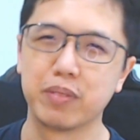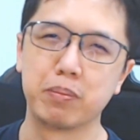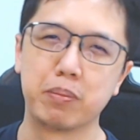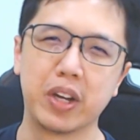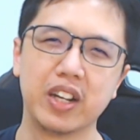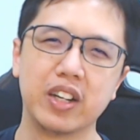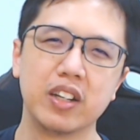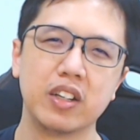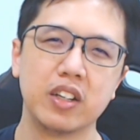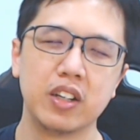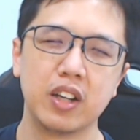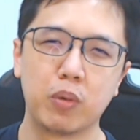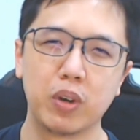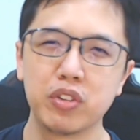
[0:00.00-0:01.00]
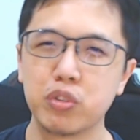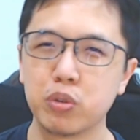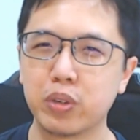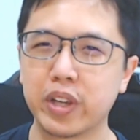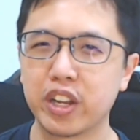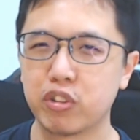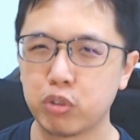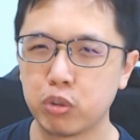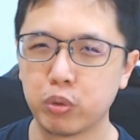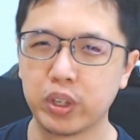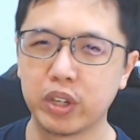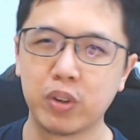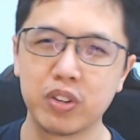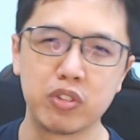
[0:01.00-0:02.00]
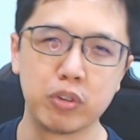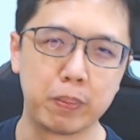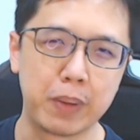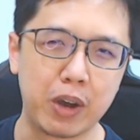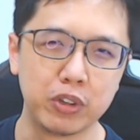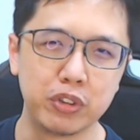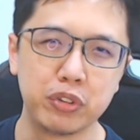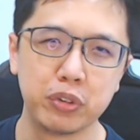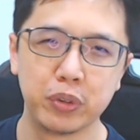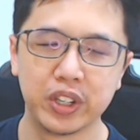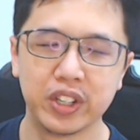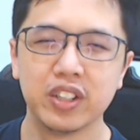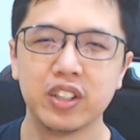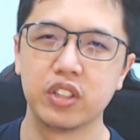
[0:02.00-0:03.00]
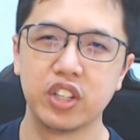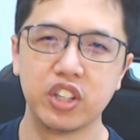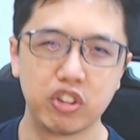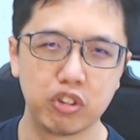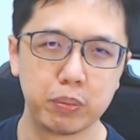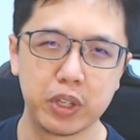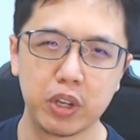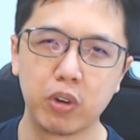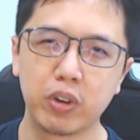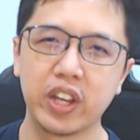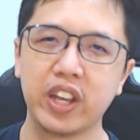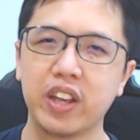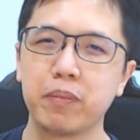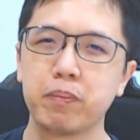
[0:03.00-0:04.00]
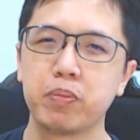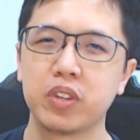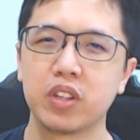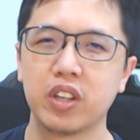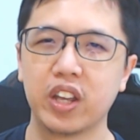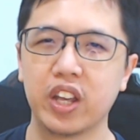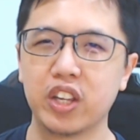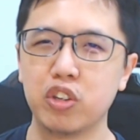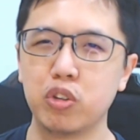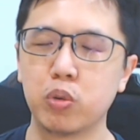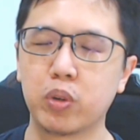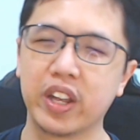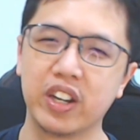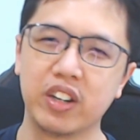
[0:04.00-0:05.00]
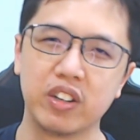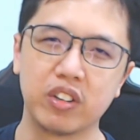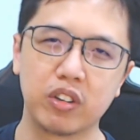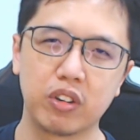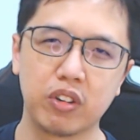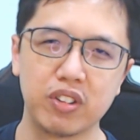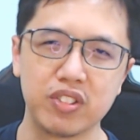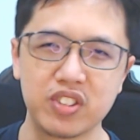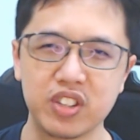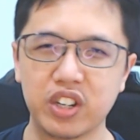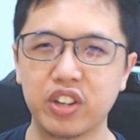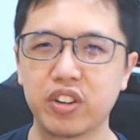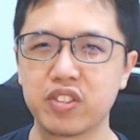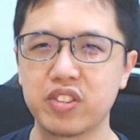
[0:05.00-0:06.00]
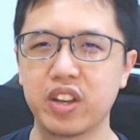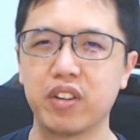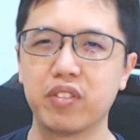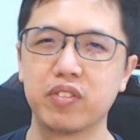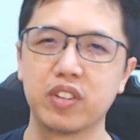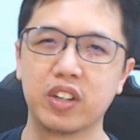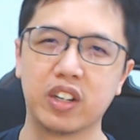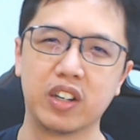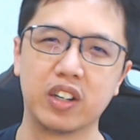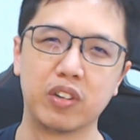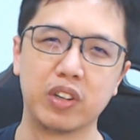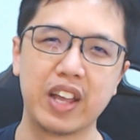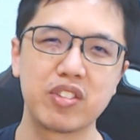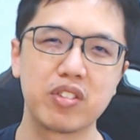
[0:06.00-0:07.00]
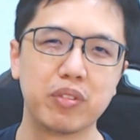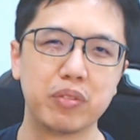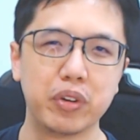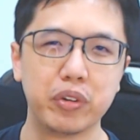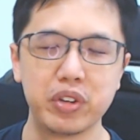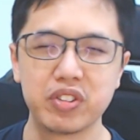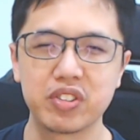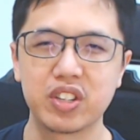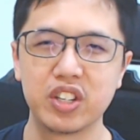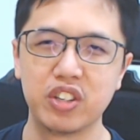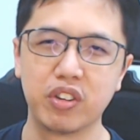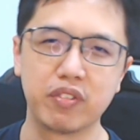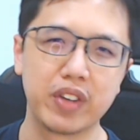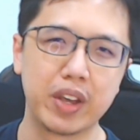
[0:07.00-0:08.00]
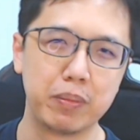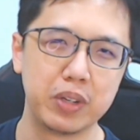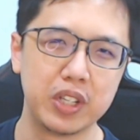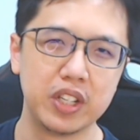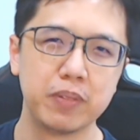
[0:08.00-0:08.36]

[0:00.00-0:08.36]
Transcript: But once you get through it, once you power through it, it should be okay, and you can consider yourself less of a risk in your family